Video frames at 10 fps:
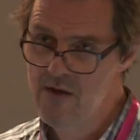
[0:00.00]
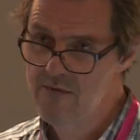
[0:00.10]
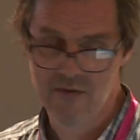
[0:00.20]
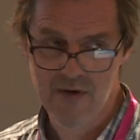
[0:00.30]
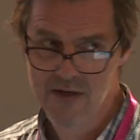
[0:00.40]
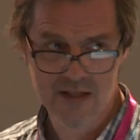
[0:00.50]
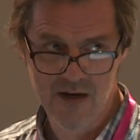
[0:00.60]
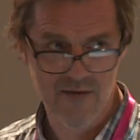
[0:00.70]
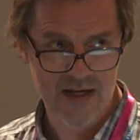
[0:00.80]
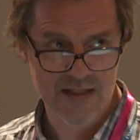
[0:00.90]
For
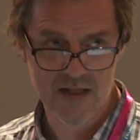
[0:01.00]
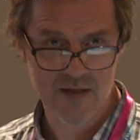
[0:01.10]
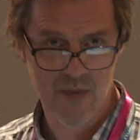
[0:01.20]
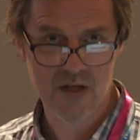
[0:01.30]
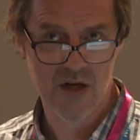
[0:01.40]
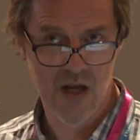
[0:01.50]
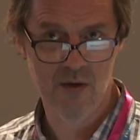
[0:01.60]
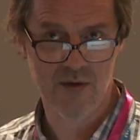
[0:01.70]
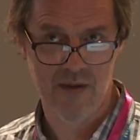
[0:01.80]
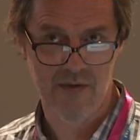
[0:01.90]
varicella vaccine, it's much
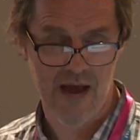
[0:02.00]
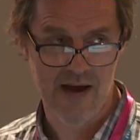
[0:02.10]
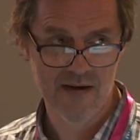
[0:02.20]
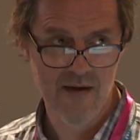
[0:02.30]
lower than that.